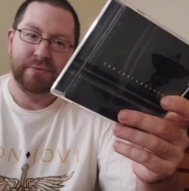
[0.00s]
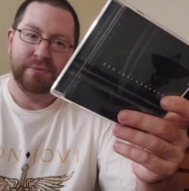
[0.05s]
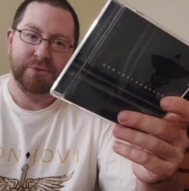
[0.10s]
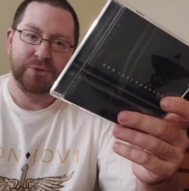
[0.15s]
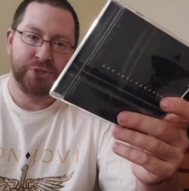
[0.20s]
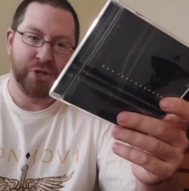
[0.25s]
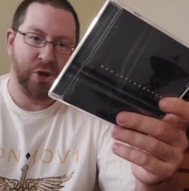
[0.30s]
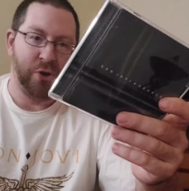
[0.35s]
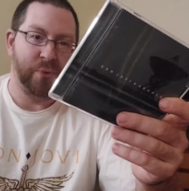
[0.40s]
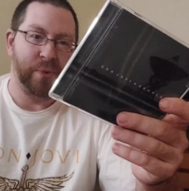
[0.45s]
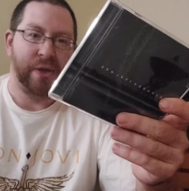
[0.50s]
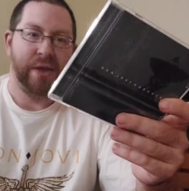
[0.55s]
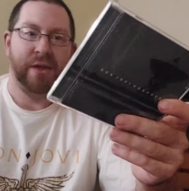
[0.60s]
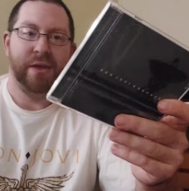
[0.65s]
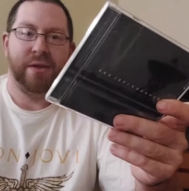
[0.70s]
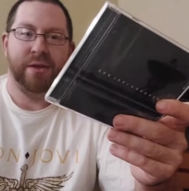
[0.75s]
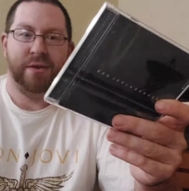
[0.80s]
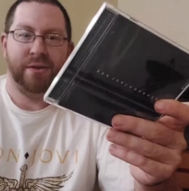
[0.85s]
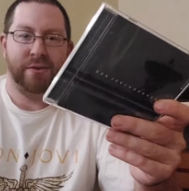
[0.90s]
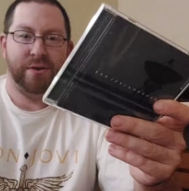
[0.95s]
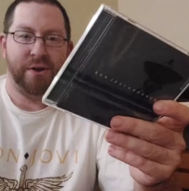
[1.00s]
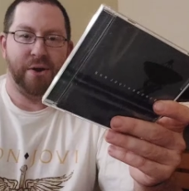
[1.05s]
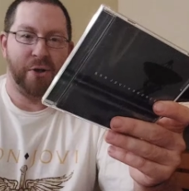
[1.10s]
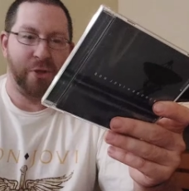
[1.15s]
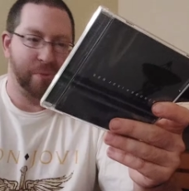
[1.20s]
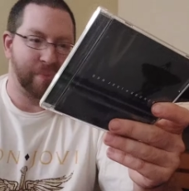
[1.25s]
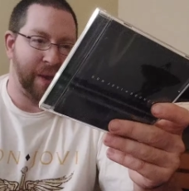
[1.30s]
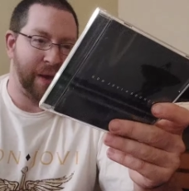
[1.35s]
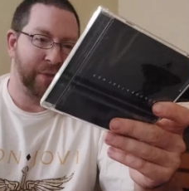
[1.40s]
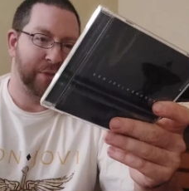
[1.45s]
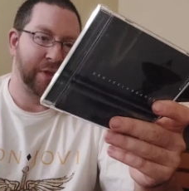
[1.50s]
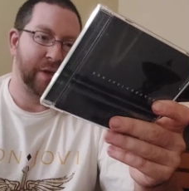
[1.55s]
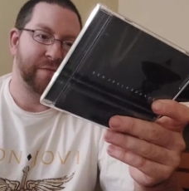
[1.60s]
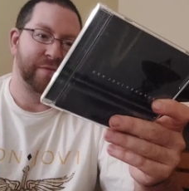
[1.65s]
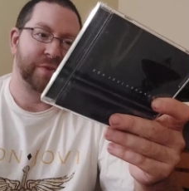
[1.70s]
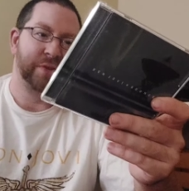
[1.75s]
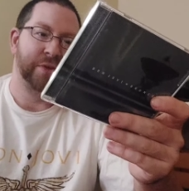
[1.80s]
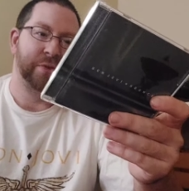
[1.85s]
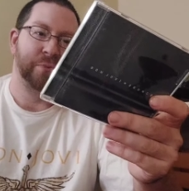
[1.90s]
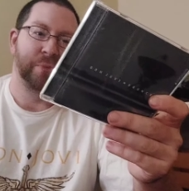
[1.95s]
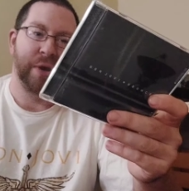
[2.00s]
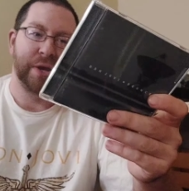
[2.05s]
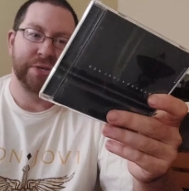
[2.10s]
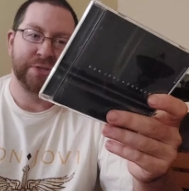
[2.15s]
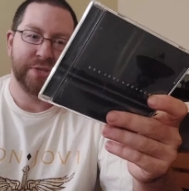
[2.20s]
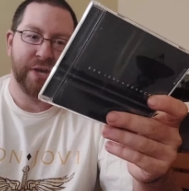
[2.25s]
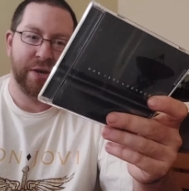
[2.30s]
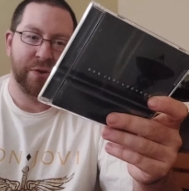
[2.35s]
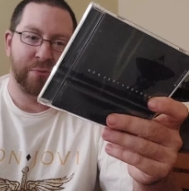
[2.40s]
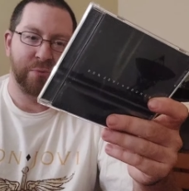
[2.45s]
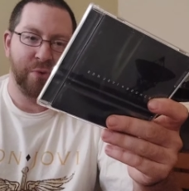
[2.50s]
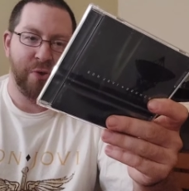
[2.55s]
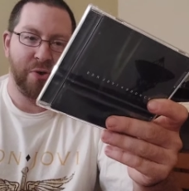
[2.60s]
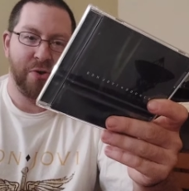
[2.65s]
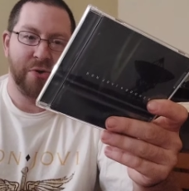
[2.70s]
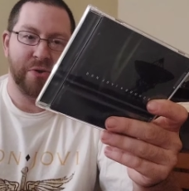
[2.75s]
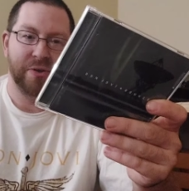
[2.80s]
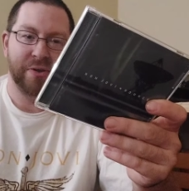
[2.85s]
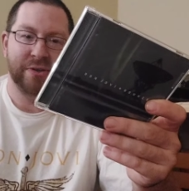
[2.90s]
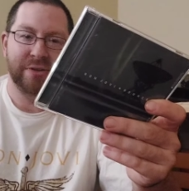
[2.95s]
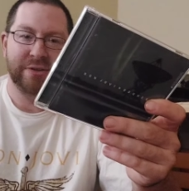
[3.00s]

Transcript: Joey, all about loving you, right side or wrong,